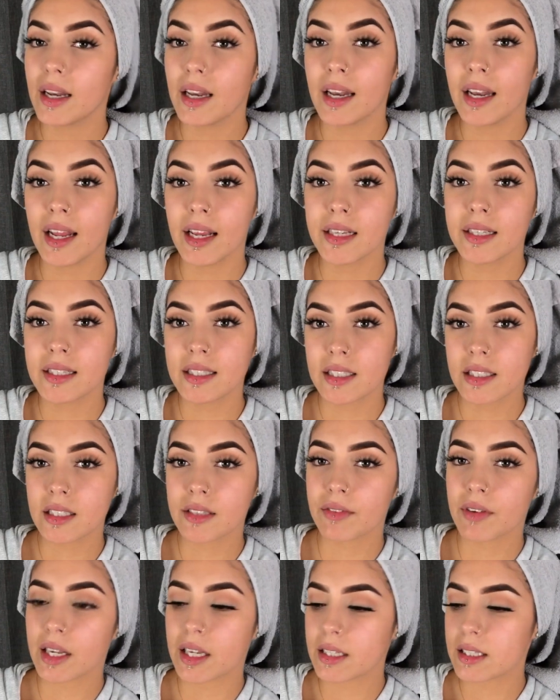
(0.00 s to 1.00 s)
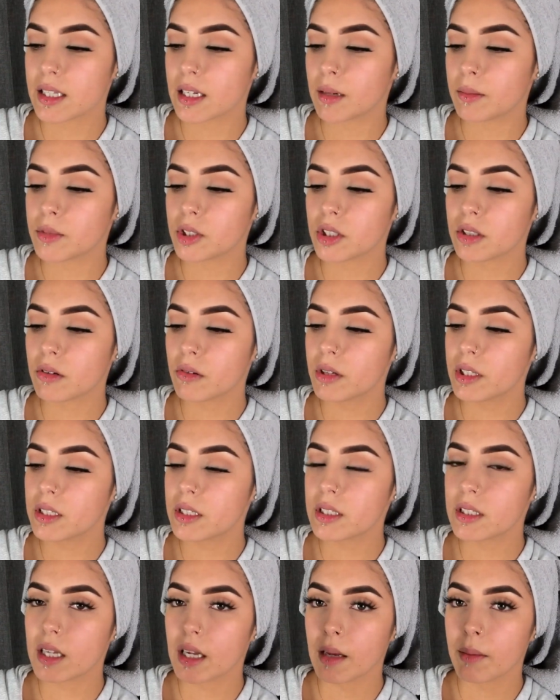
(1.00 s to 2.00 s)
Next is face, and I'm just going
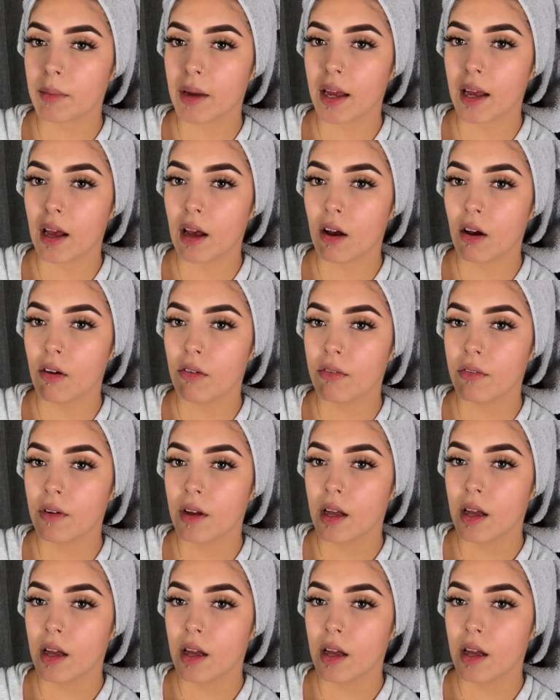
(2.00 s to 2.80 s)
to take my e.l.f.